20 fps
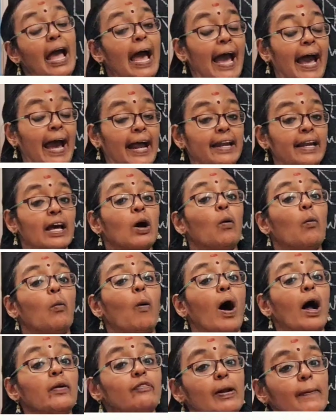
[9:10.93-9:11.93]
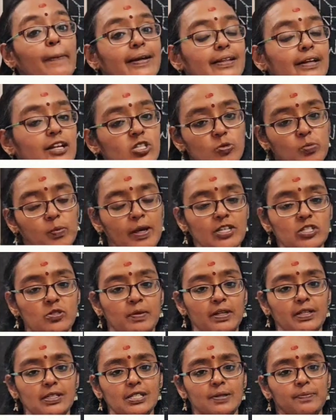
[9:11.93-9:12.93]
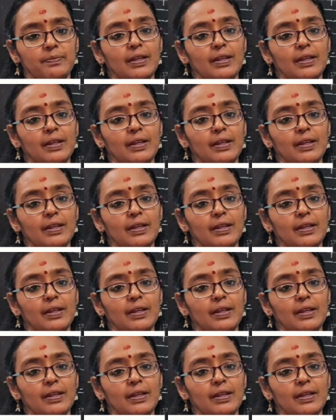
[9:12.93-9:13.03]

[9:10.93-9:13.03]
And what will be the displacement?